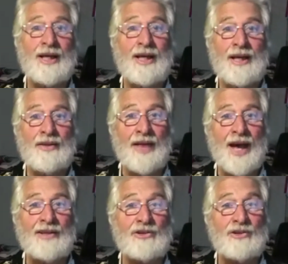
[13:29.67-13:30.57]
that is
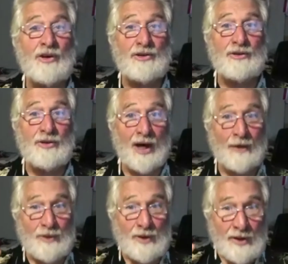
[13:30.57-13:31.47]
going to help
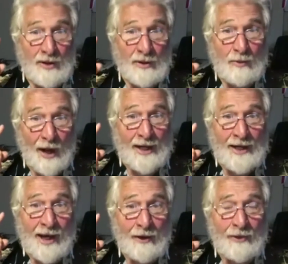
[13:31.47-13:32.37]
your brain
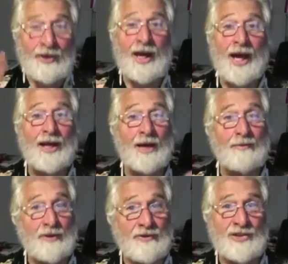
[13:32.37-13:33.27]
health and help your
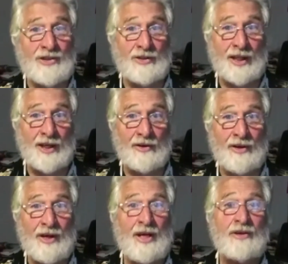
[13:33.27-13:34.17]
physical health,
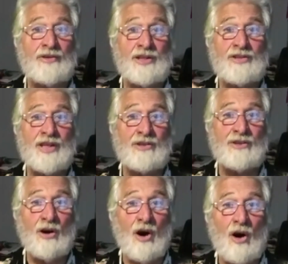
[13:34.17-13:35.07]
because these things are
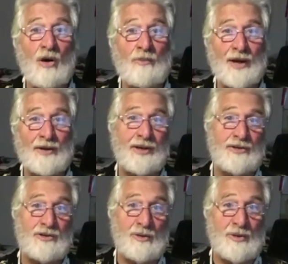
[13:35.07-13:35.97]
all better at your
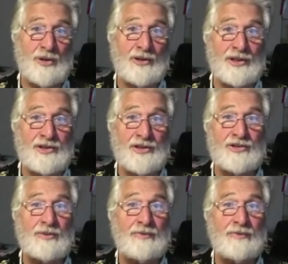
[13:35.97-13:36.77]
immunity system.